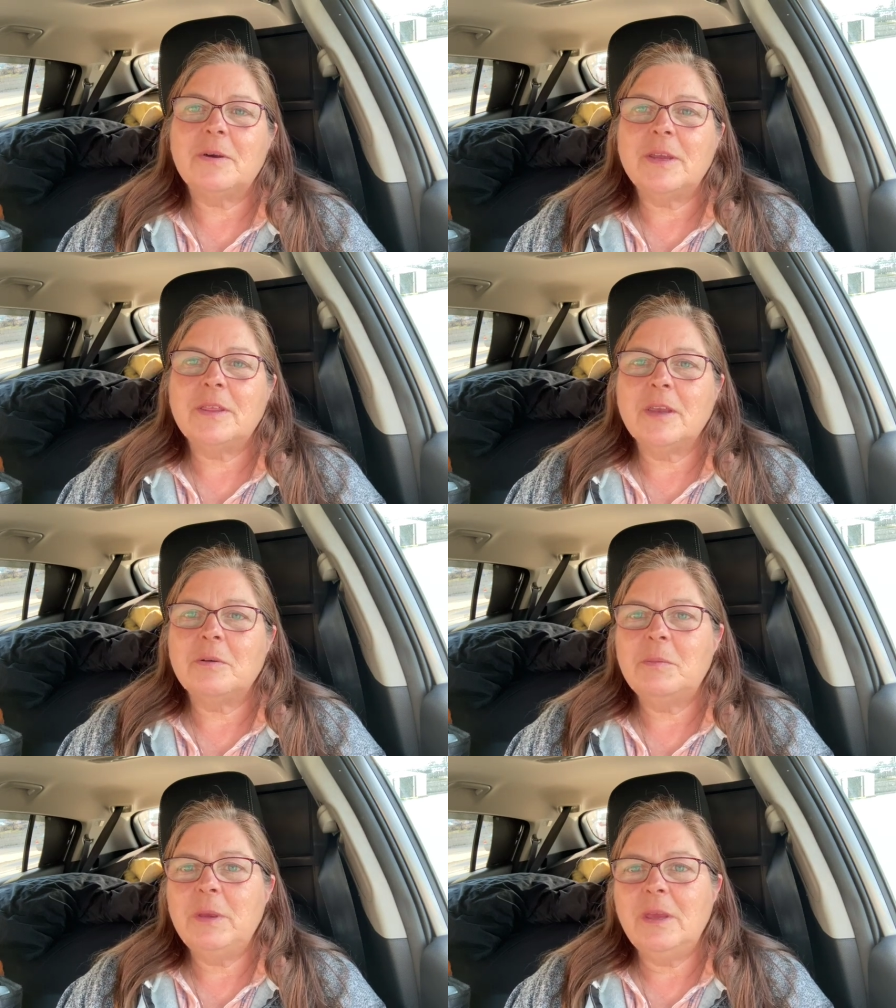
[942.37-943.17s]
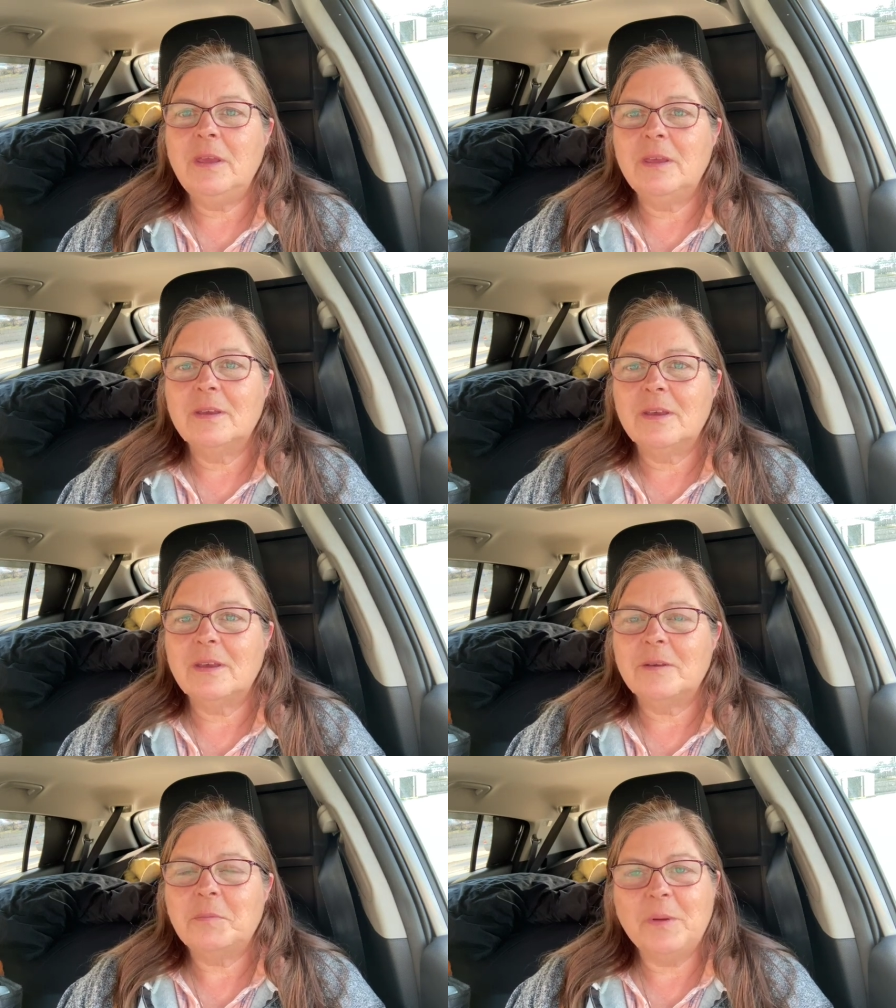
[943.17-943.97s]
I think it would be
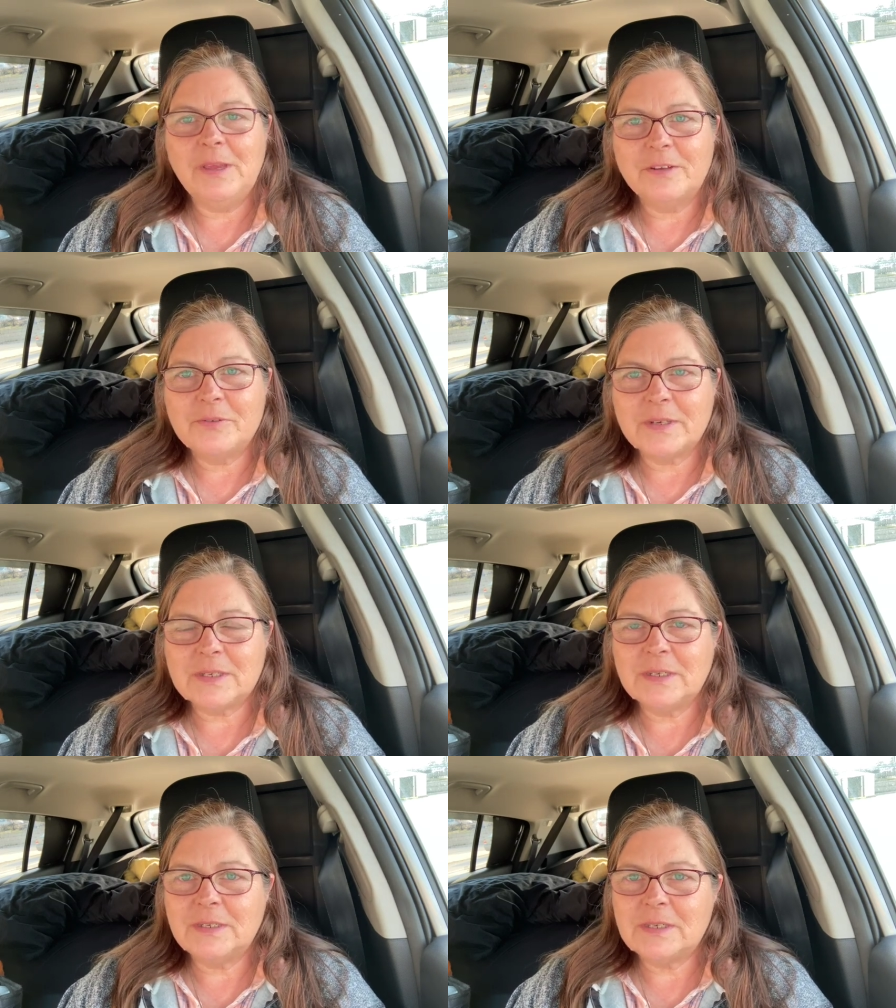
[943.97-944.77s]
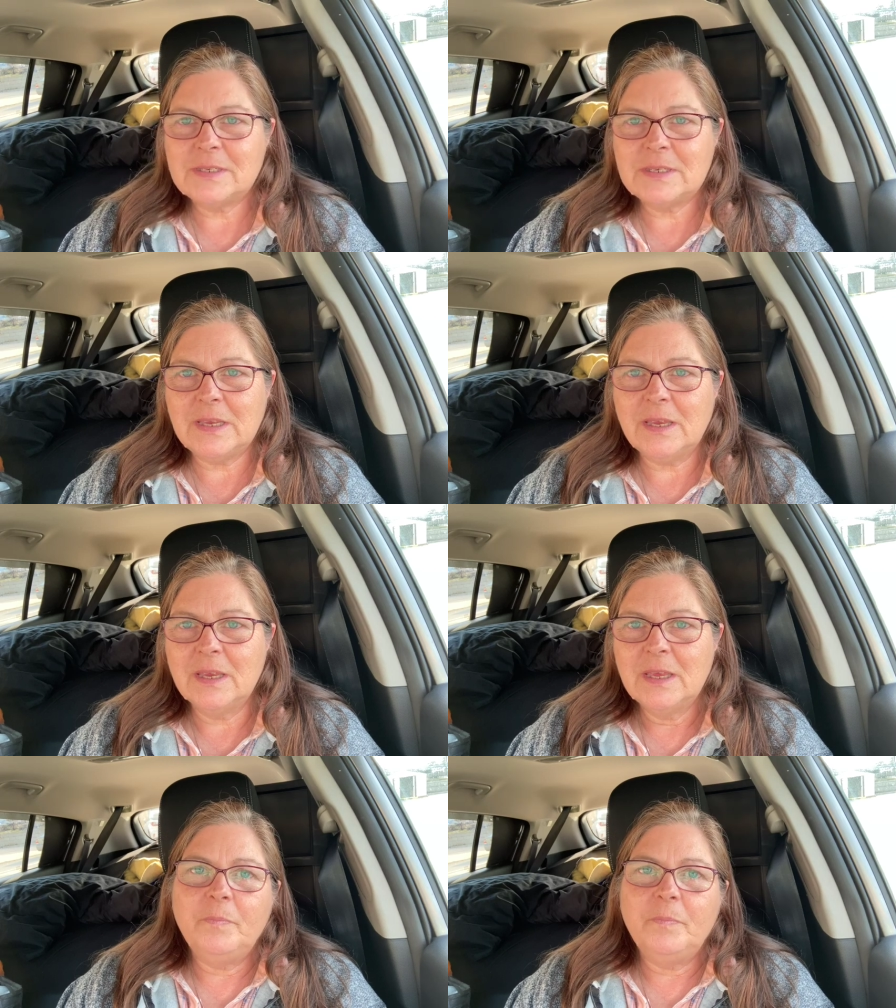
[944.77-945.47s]
uh, pretty interesting to see.